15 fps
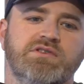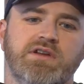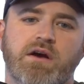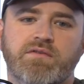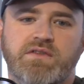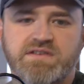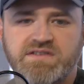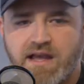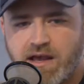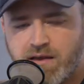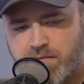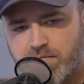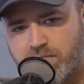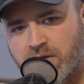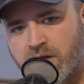Now, this
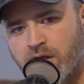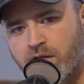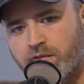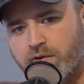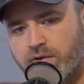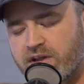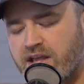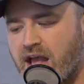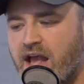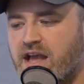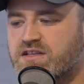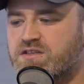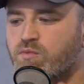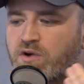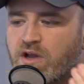M thirty
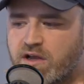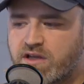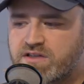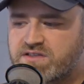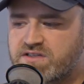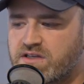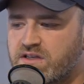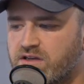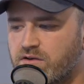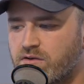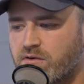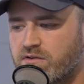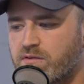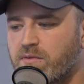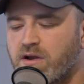S, we're not going to see it in
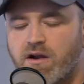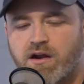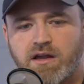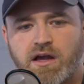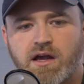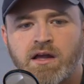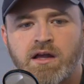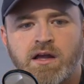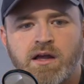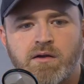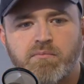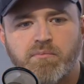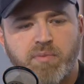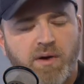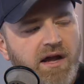North America,
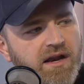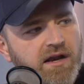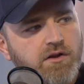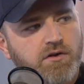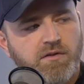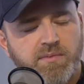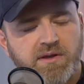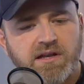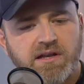but it could be an